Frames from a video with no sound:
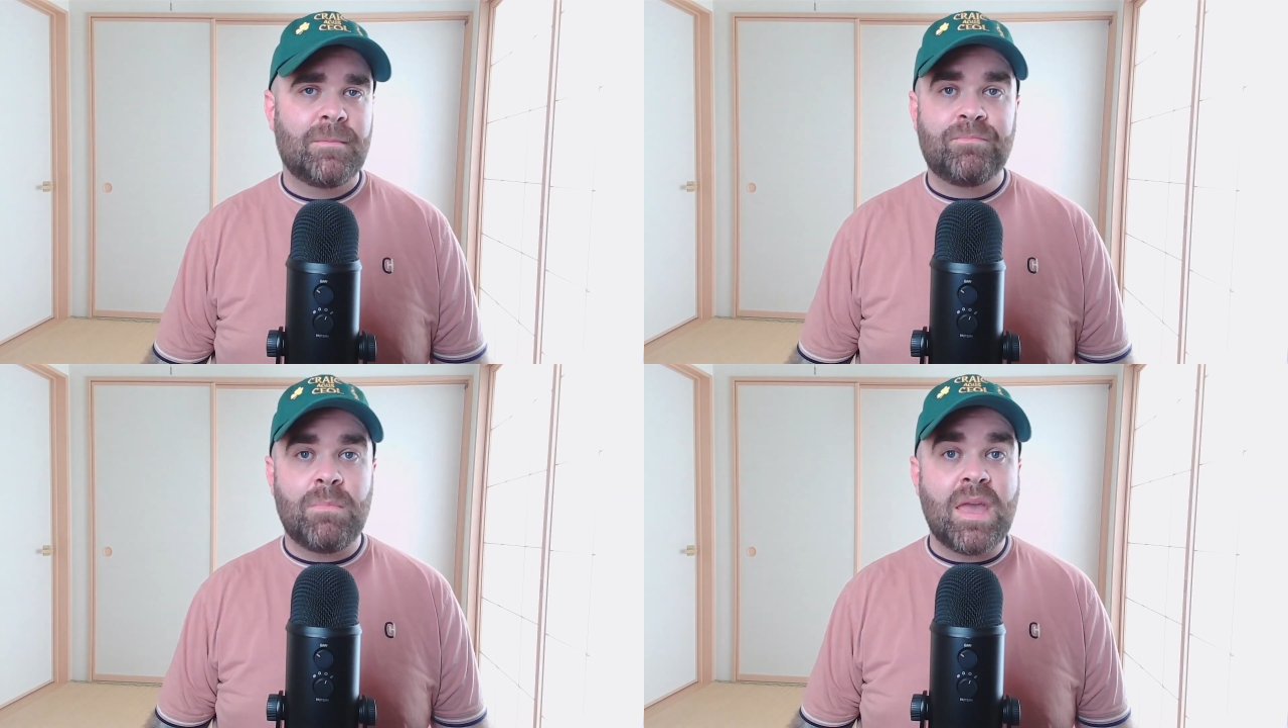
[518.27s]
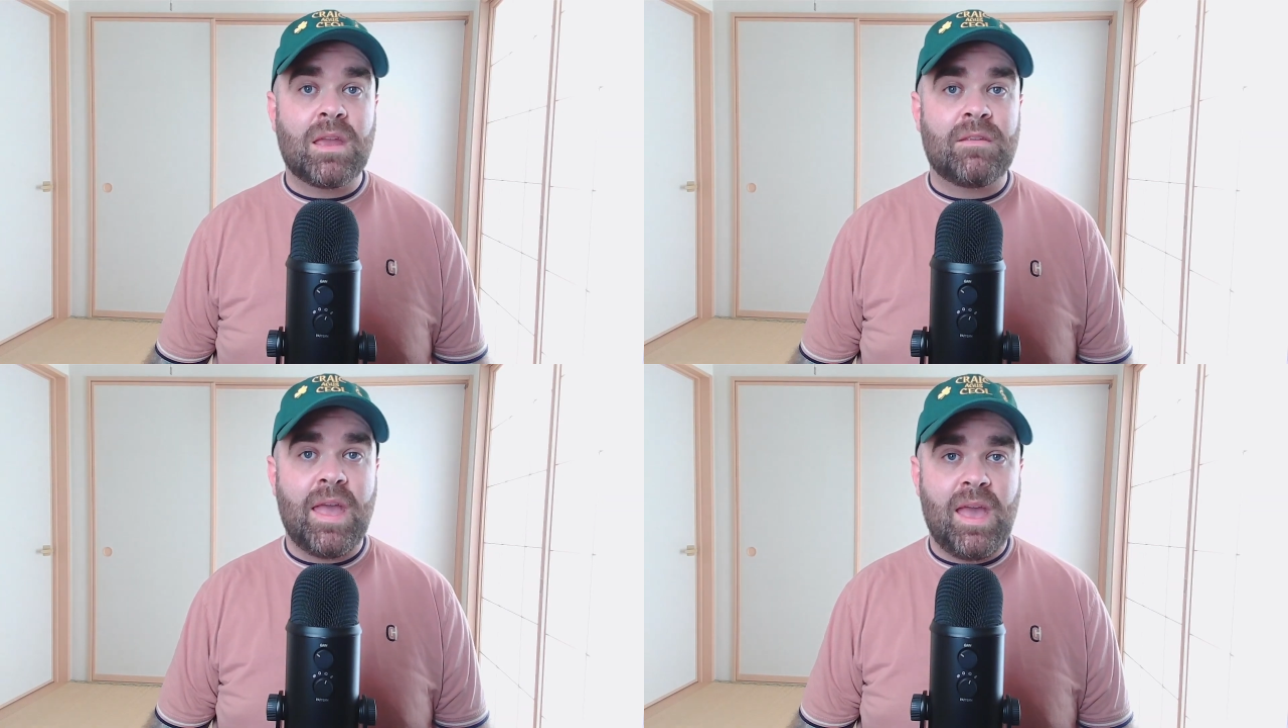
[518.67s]
make
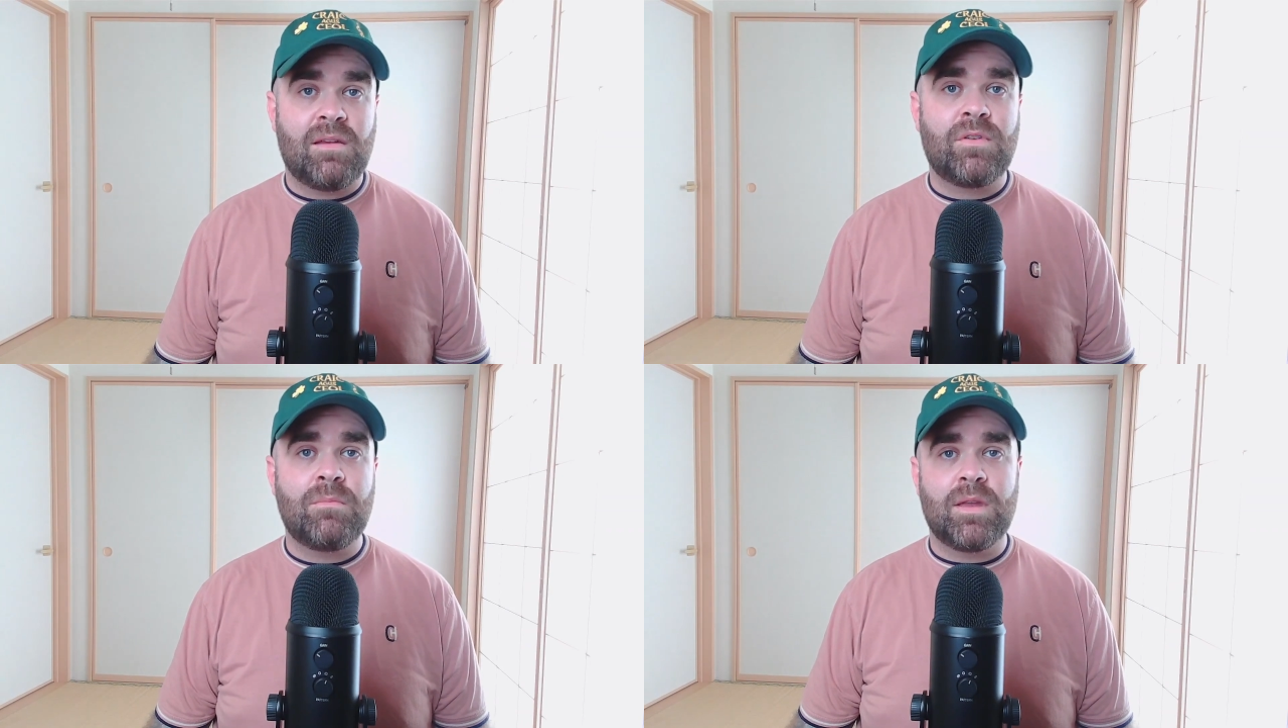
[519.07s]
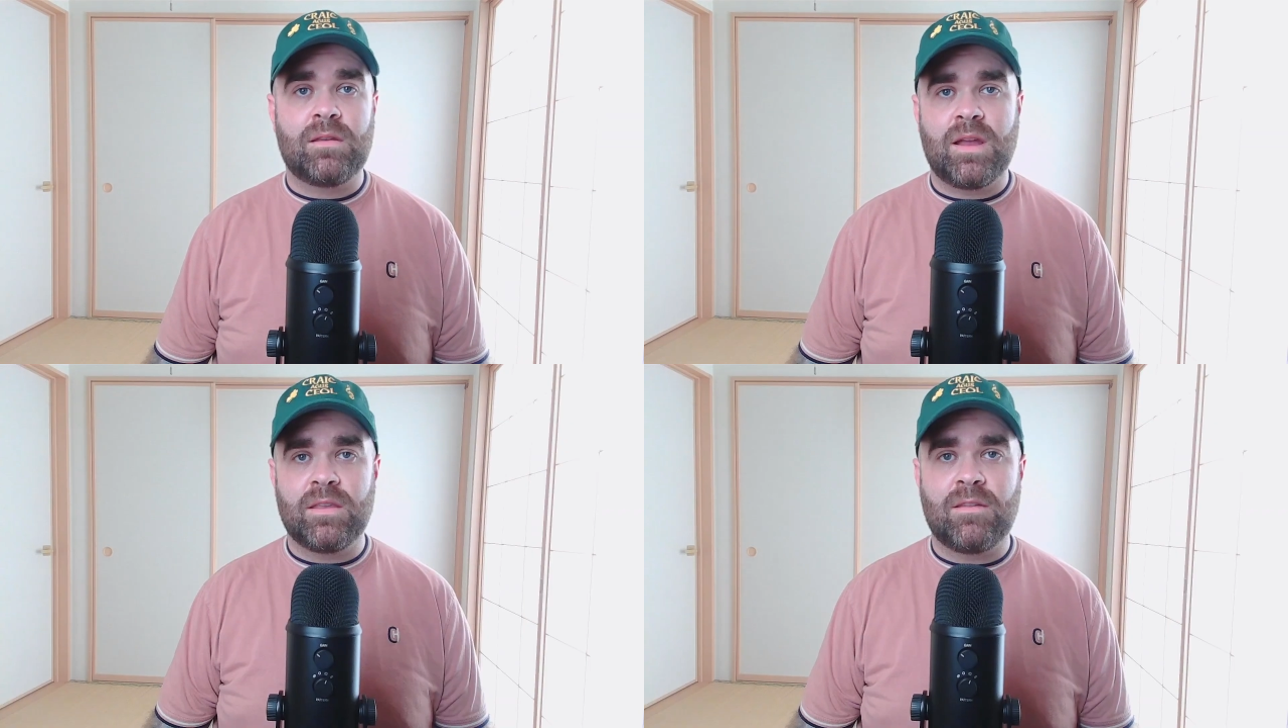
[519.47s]
it every bit
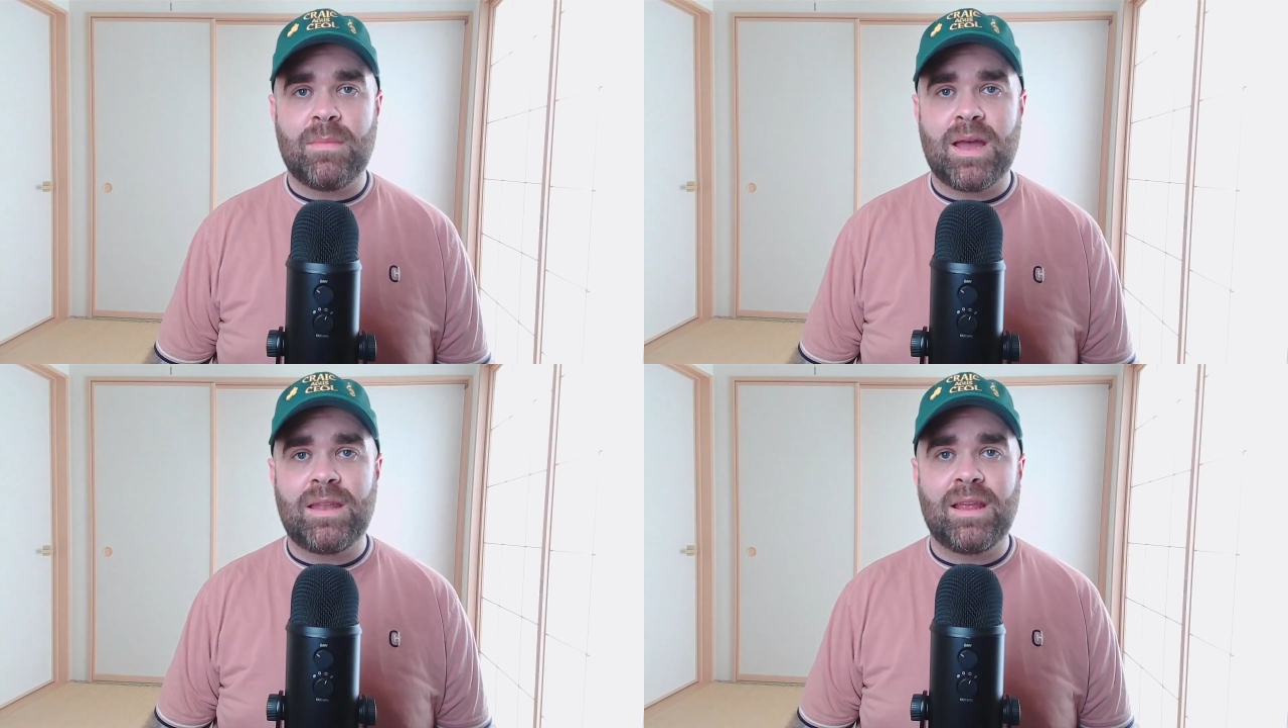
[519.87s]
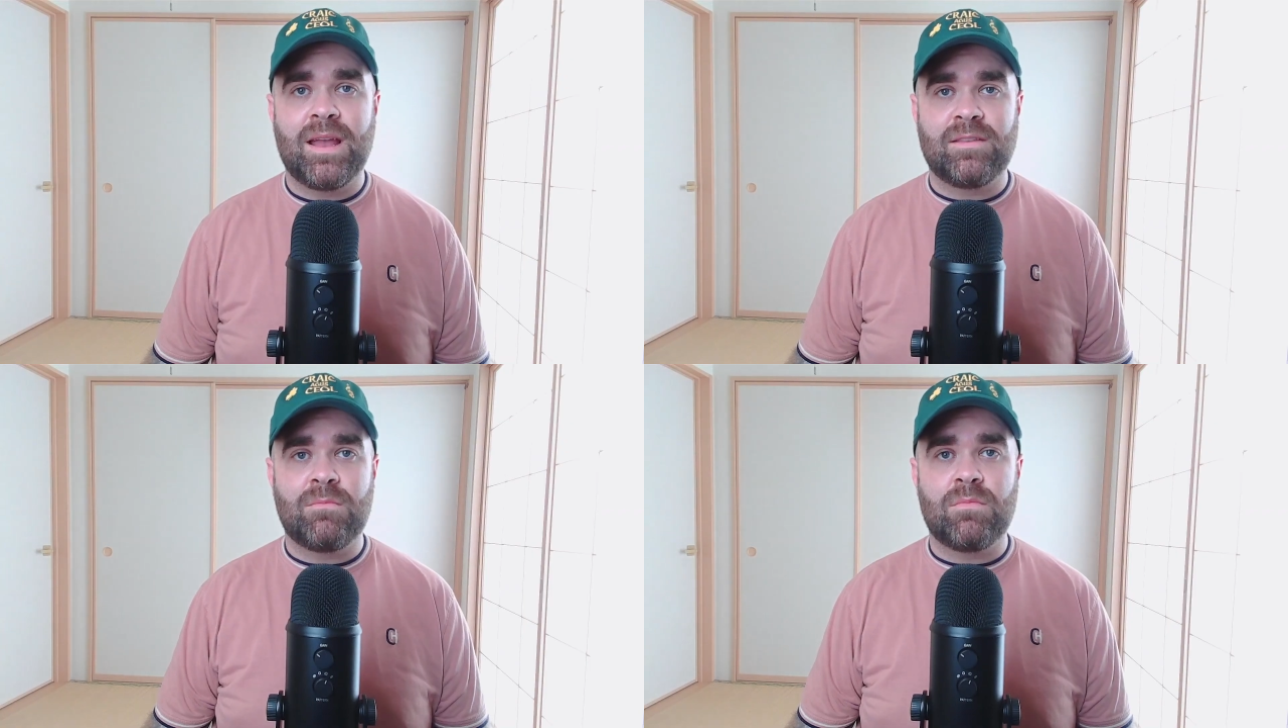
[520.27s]
as demanding
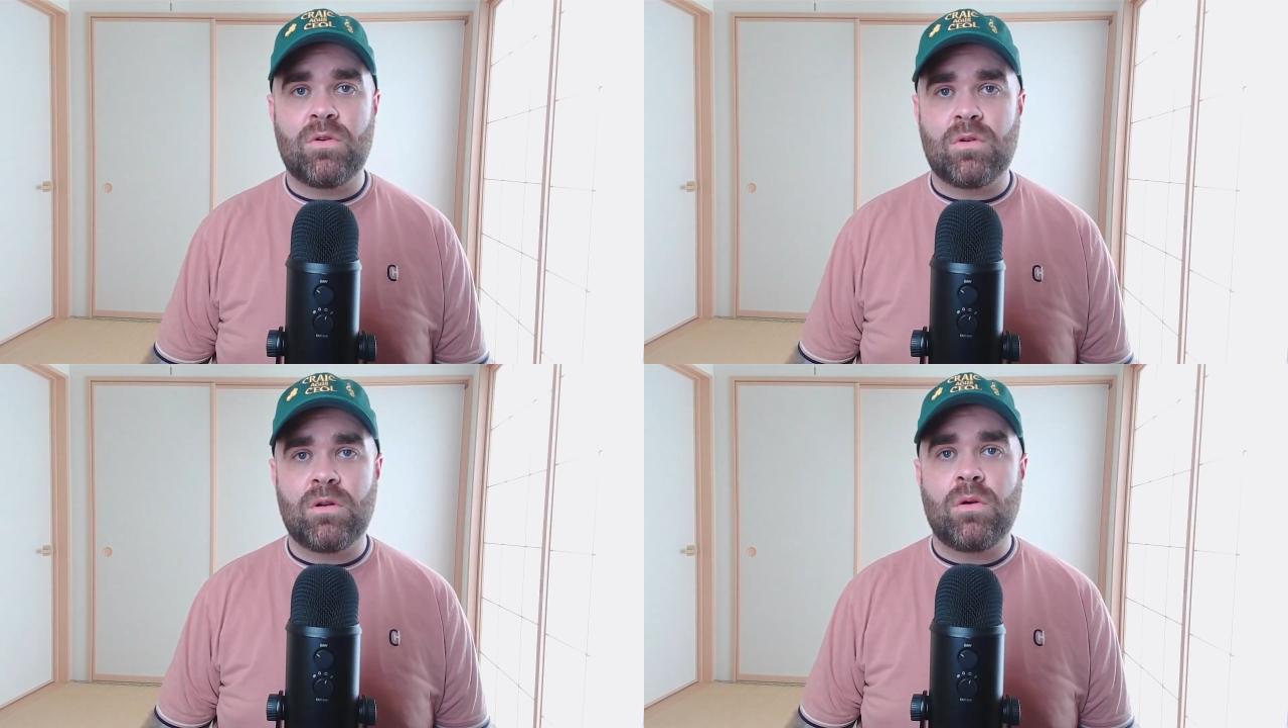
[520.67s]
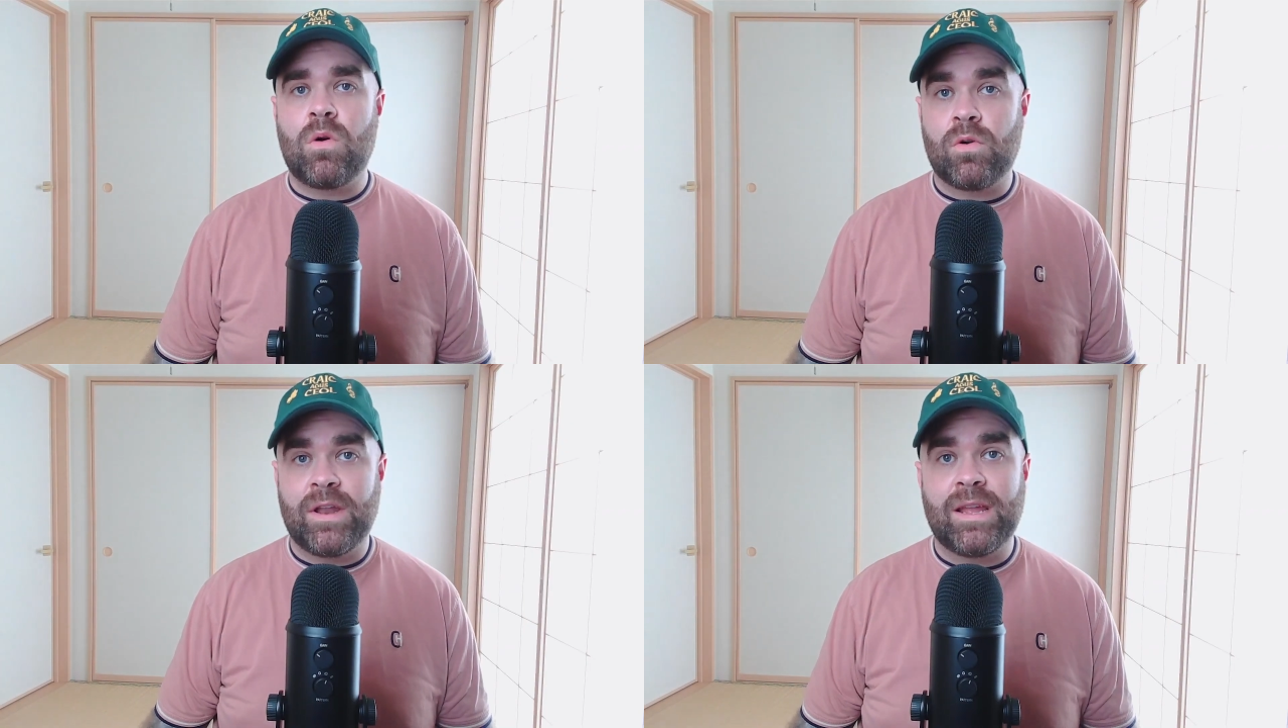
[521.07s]
as the more
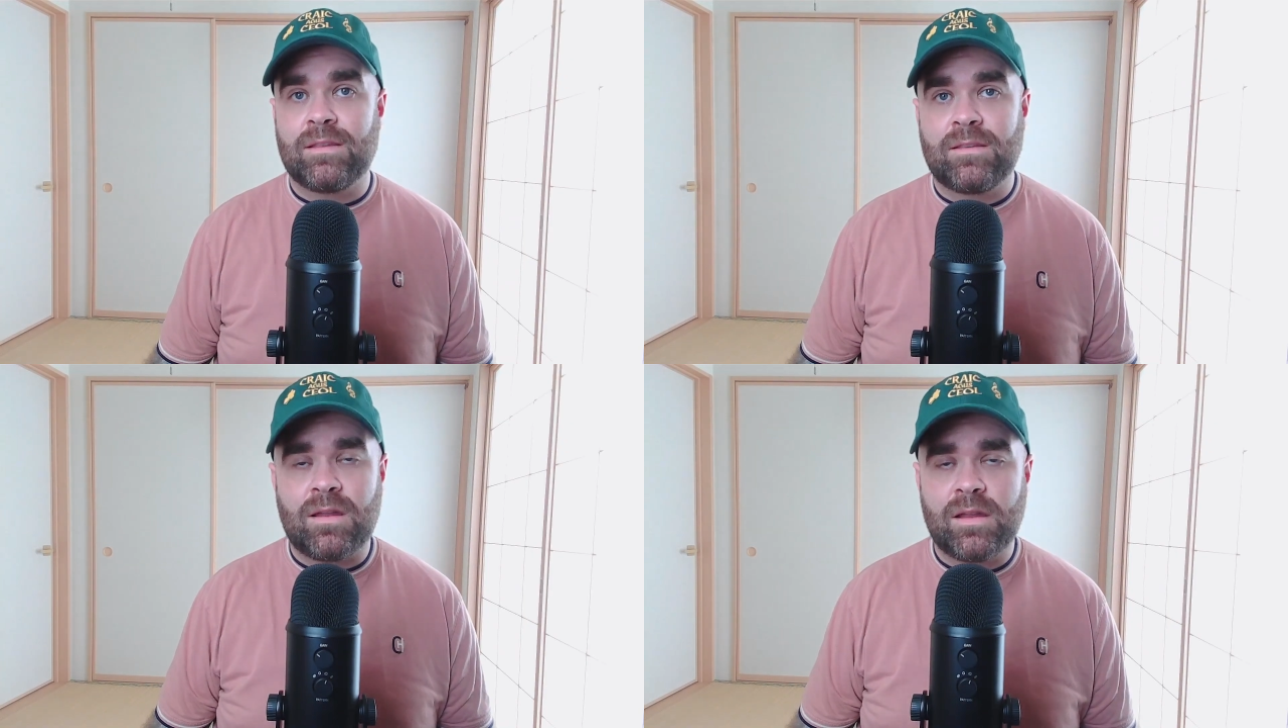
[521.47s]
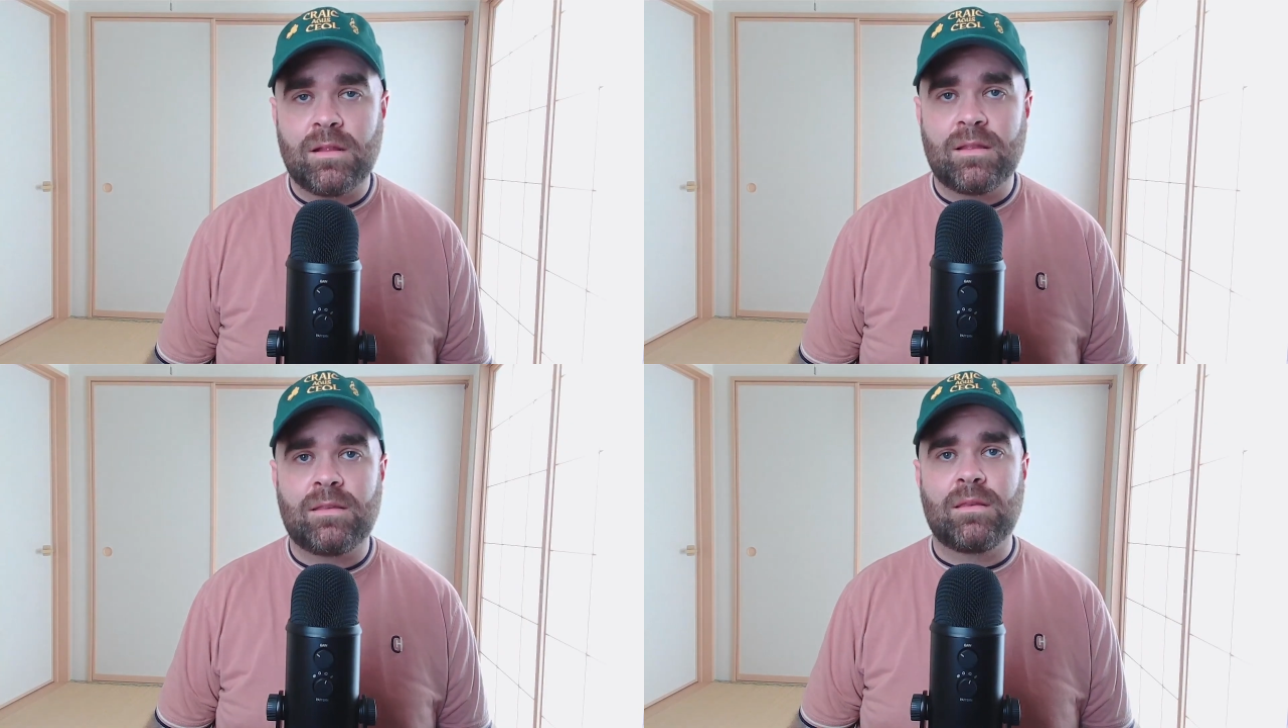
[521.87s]
ornate
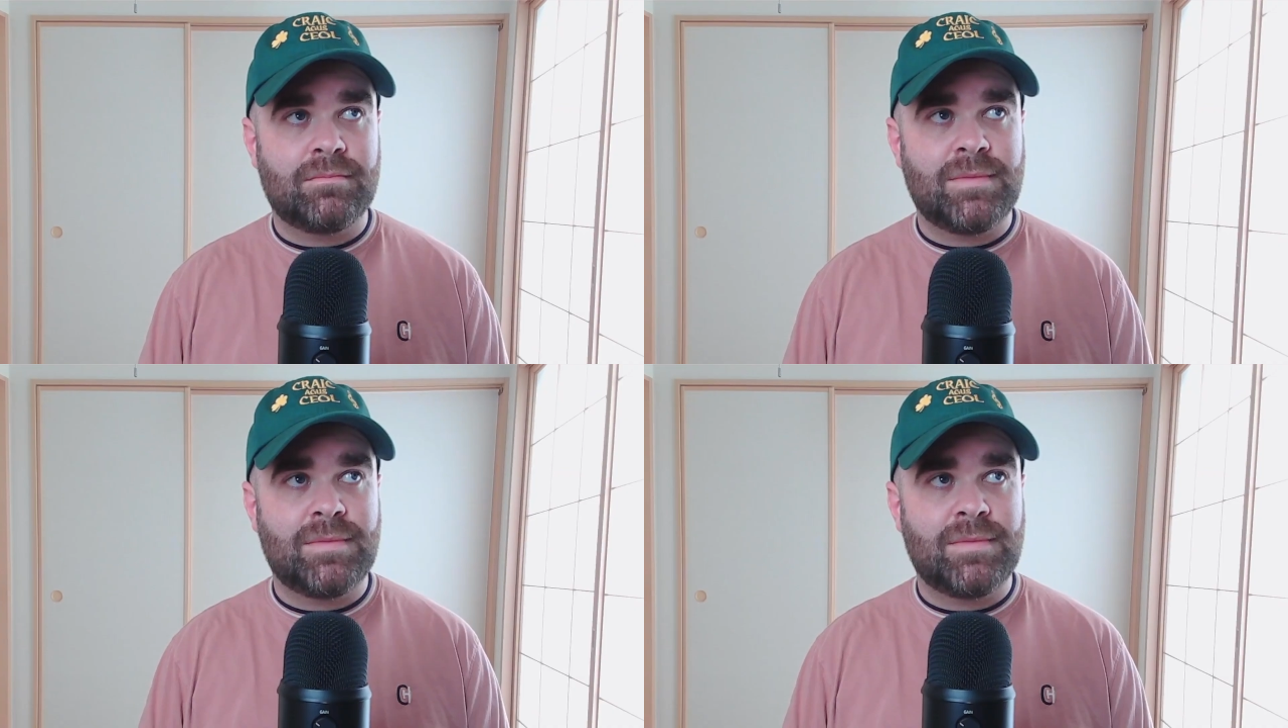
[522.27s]
styles.